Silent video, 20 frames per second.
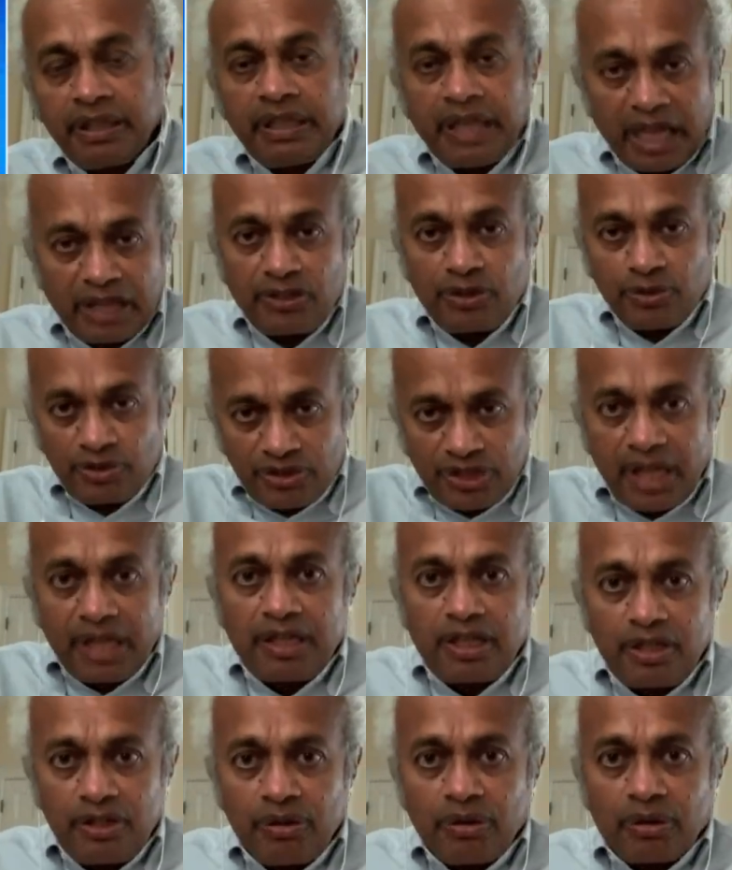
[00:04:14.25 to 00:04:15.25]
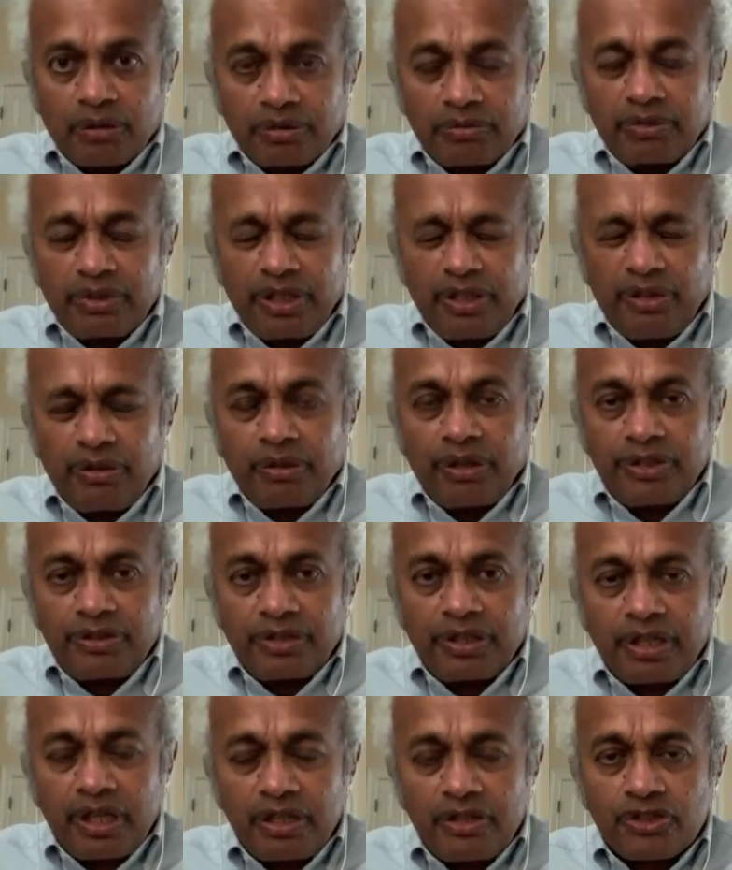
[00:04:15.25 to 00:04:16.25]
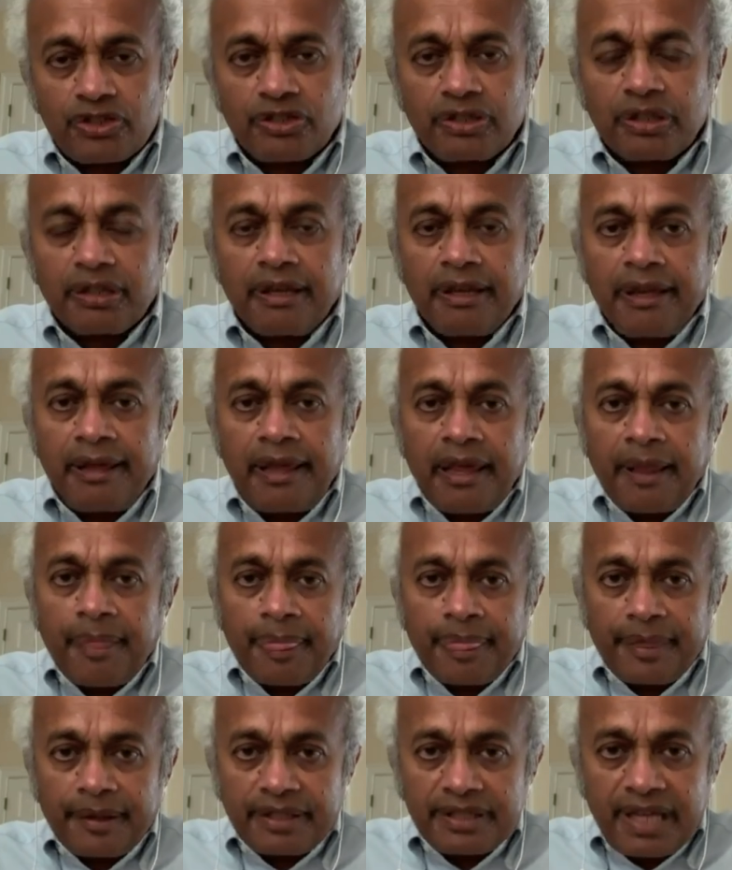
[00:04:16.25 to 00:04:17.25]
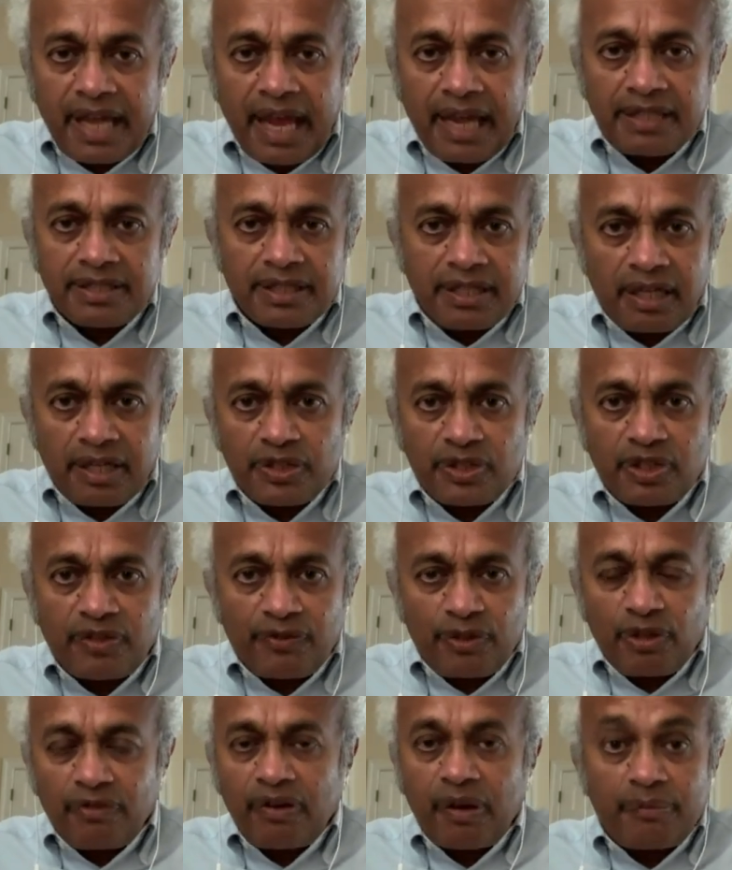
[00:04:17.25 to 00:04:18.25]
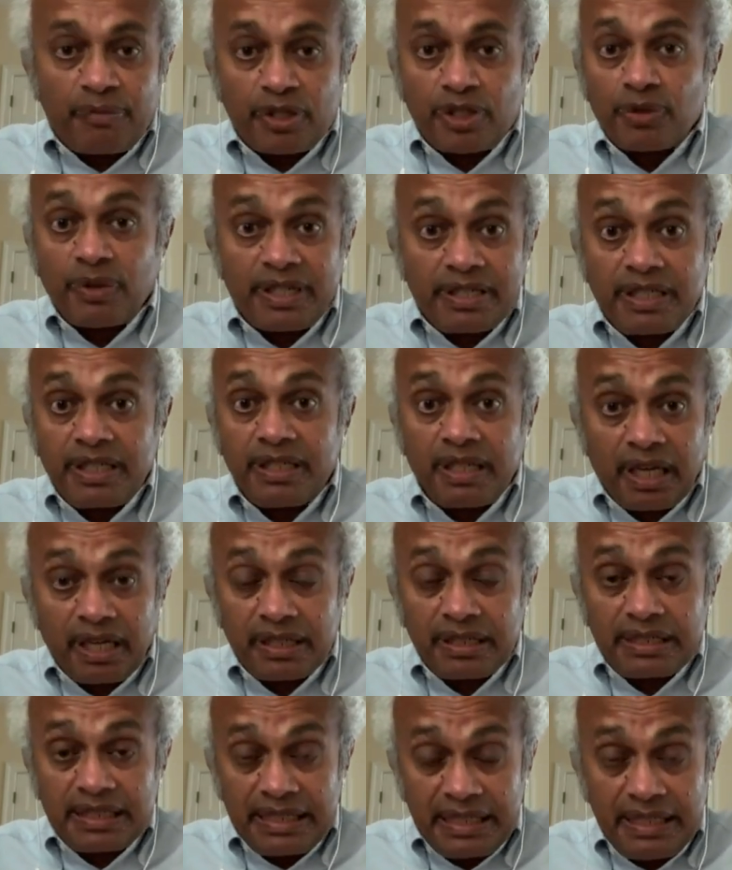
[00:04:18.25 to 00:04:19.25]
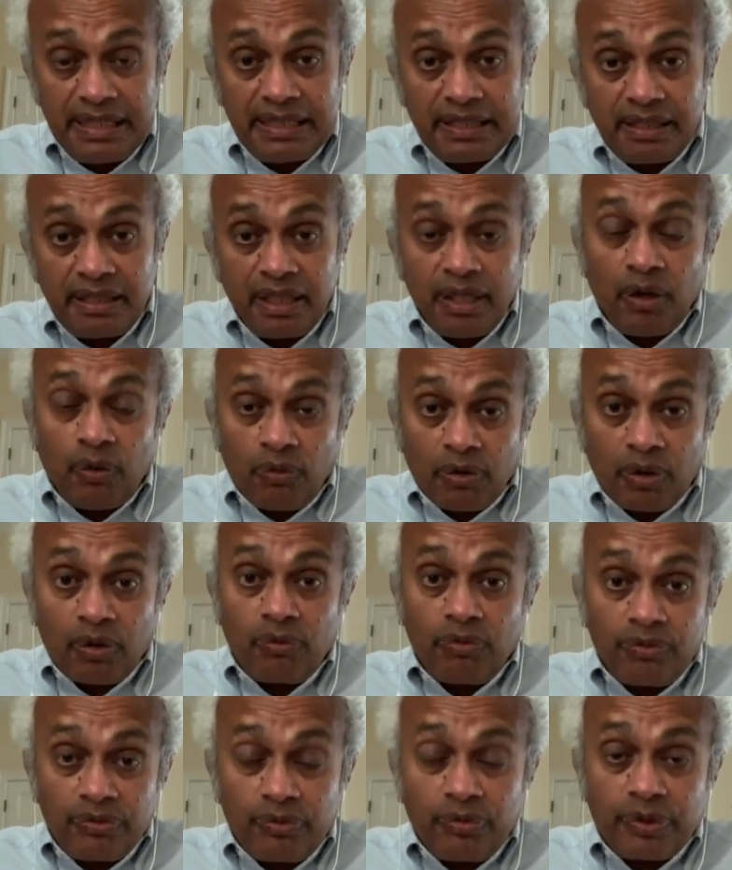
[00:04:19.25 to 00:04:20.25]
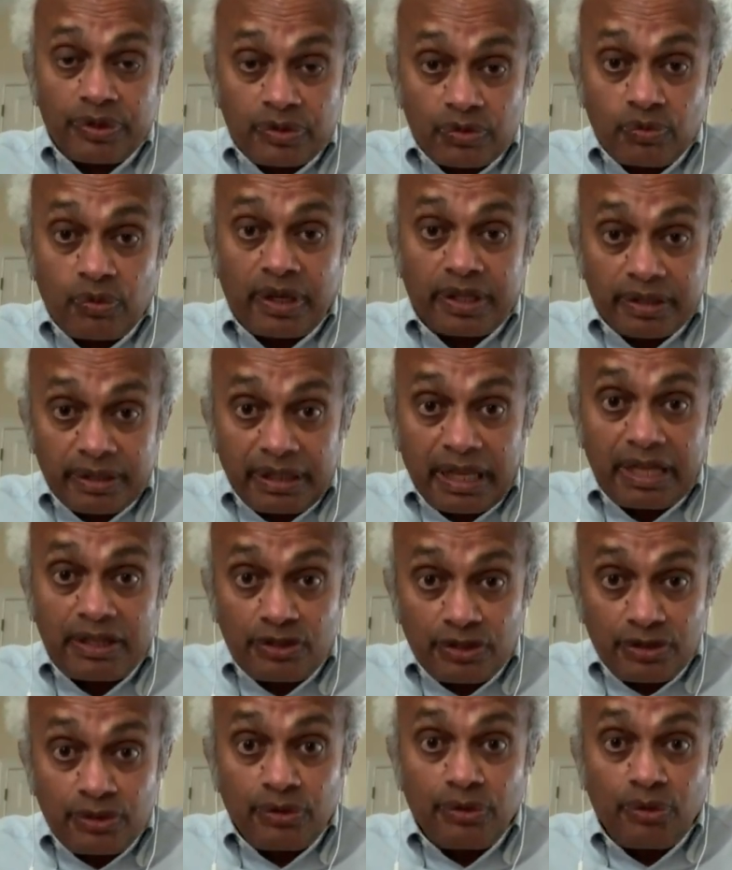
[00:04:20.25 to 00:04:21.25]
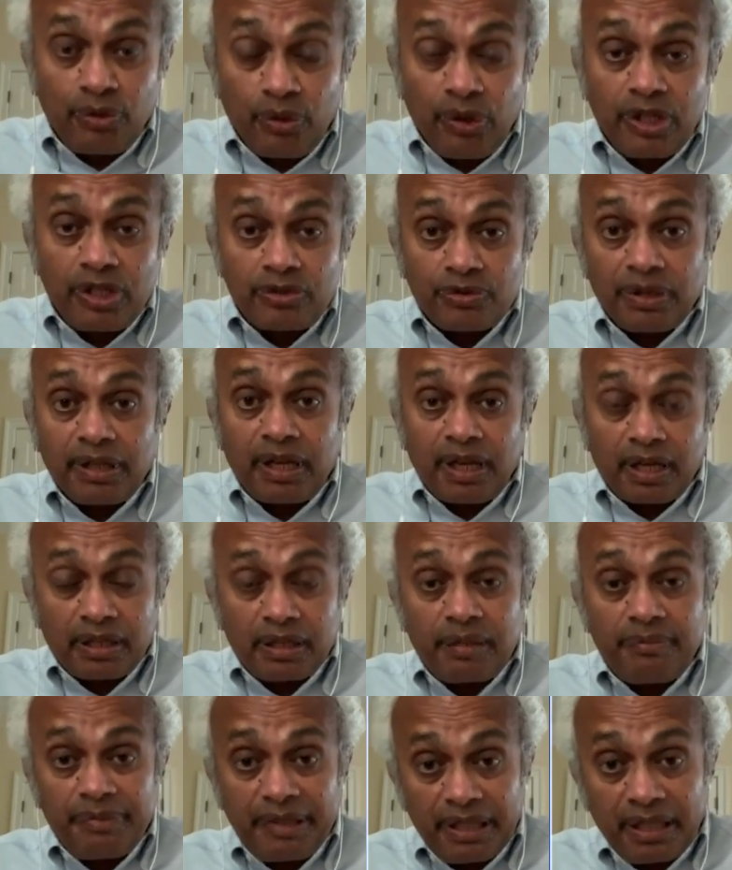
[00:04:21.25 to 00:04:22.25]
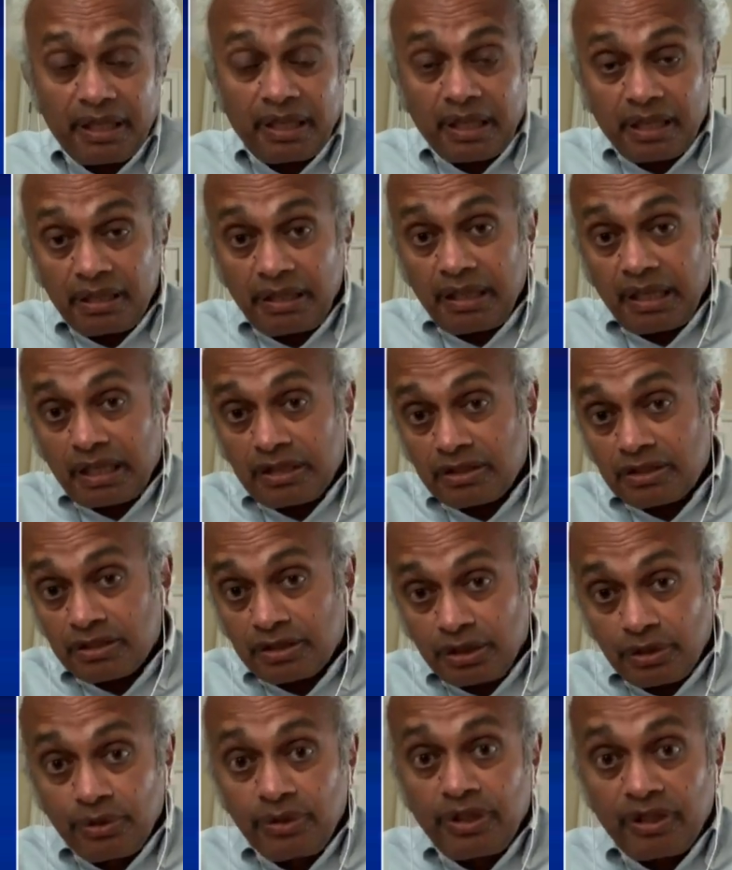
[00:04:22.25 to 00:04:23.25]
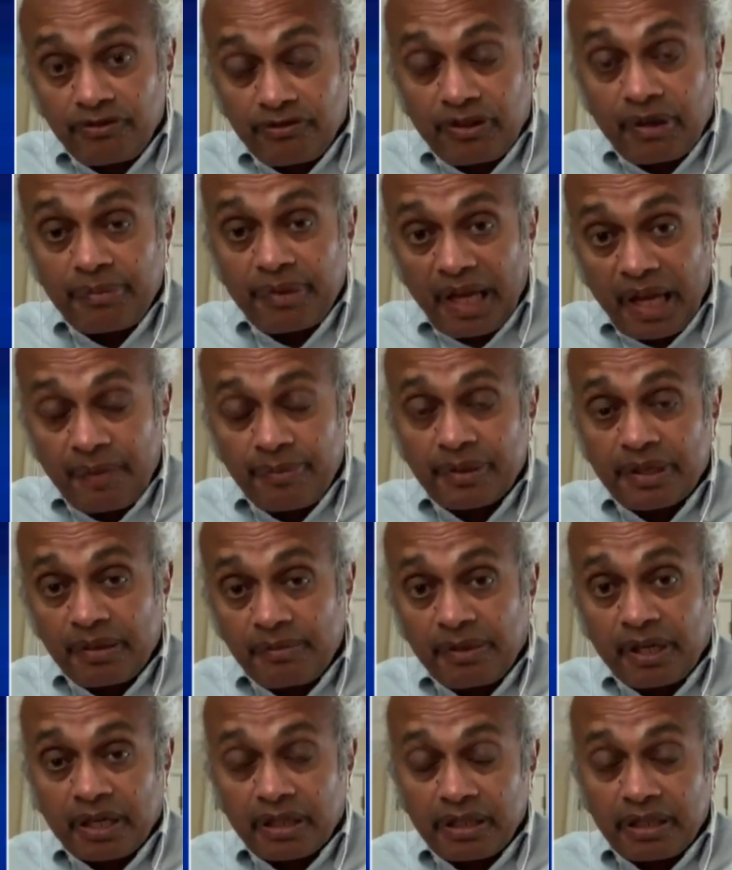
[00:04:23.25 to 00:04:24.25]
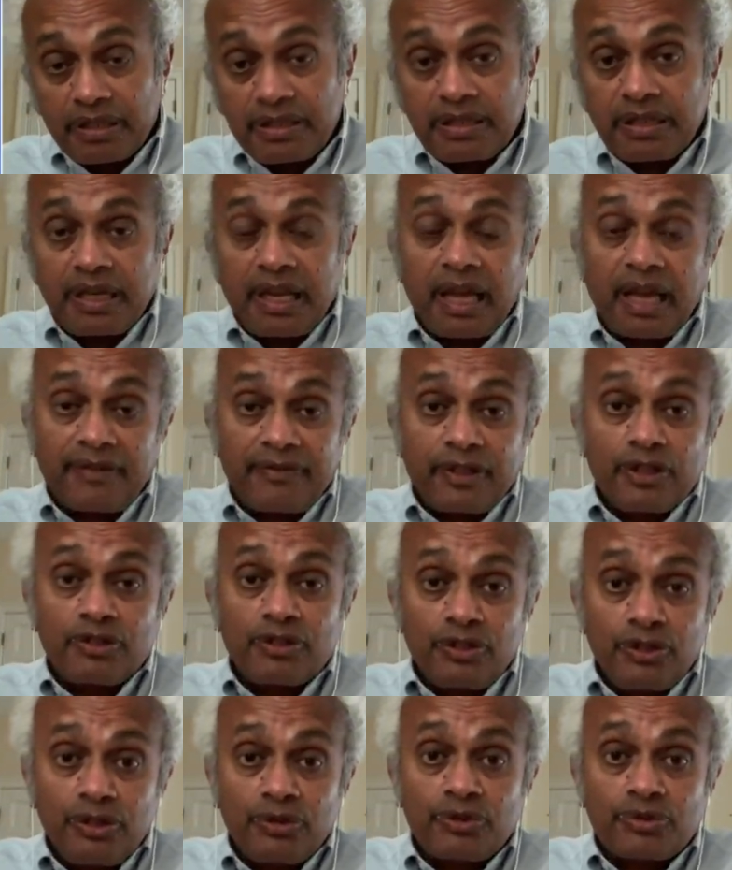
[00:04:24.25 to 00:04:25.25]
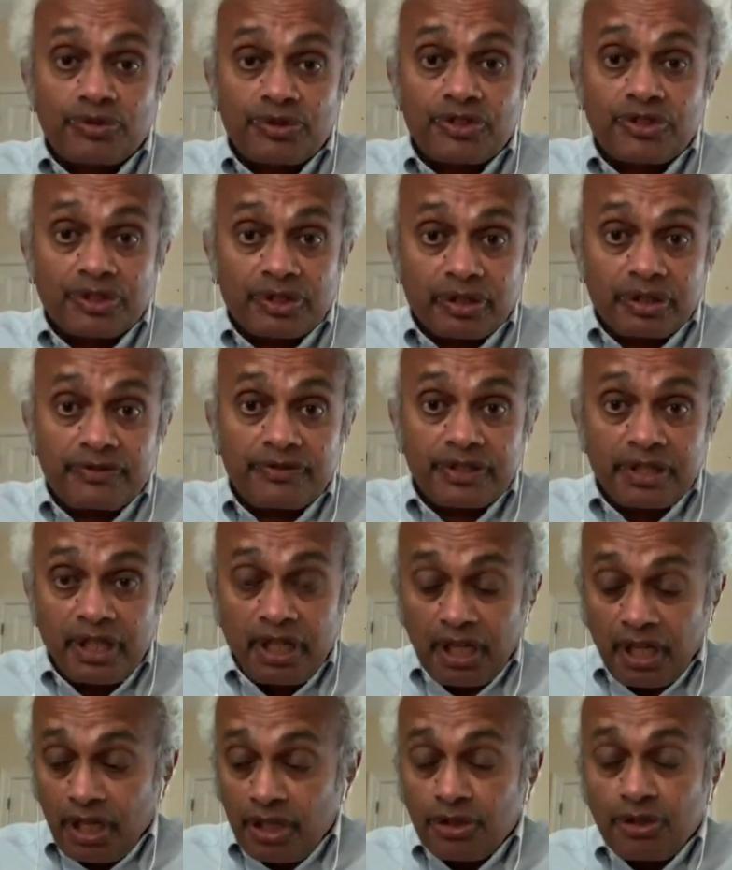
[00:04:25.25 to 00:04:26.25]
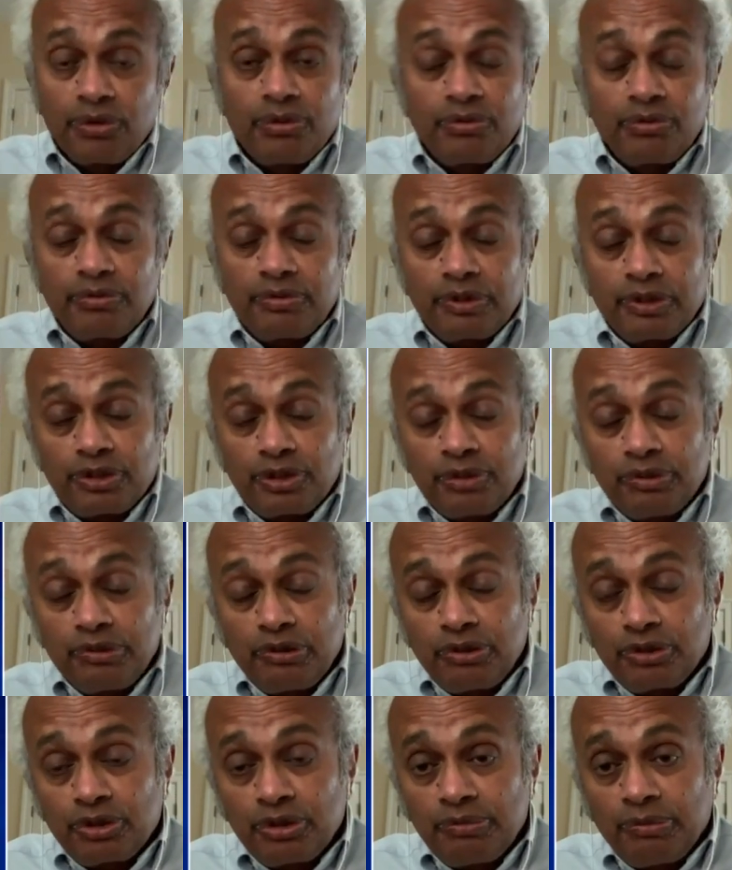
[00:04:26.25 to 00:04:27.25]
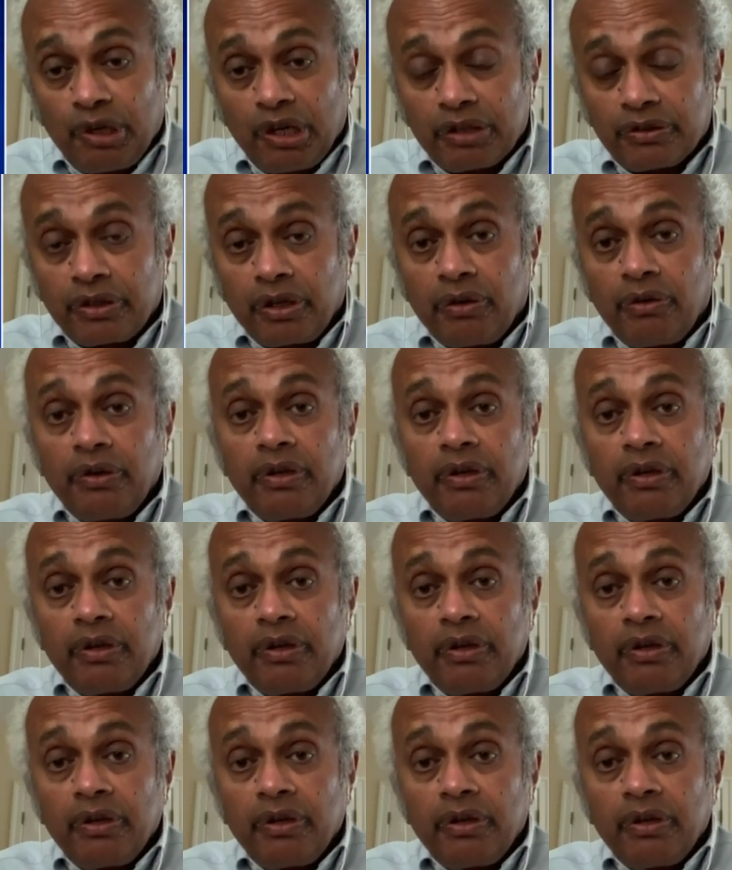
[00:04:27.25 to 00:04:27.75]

As you said in your in your introduction, the tax cuts of November 2019 were, was what led to Sri Lanka being excluded from capital markets and having to use reserves to to to borrow.